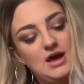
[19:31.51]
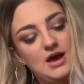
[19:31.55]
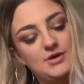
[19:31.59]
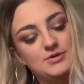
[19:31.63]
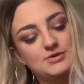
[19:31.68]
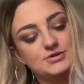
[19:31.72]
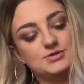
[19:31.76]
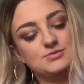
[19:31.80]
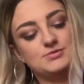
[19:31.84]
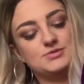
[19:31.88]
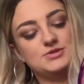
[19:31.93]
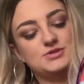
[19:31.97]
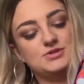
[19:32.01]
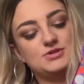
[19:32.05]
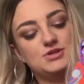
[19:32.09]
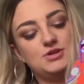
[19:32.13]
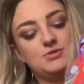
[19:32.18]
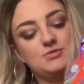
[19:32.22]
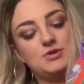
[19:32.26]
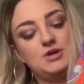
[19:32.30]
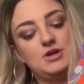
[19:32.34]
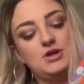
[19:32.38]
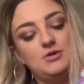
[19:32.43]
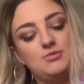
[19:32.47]
Always comes in a
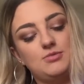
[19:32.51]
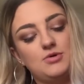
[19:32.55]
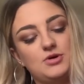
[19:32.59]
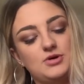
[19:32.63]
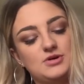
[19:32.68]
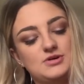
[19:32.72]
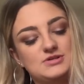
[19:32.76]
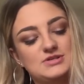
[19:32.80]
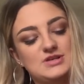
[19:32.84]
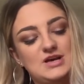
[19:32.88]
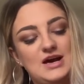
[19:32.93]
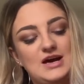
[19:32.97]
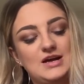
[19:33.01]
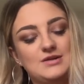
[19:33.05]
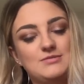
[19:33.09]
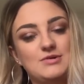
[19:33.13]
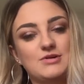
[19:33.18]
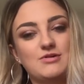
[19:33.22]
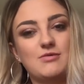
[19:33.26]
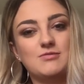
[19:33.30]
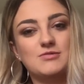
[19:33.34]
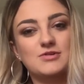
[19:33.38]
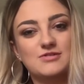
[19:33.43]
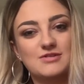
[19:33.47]
super cute box and
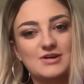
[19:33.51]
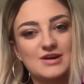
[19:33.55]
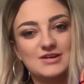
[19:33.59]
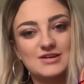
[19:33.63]
my grandma and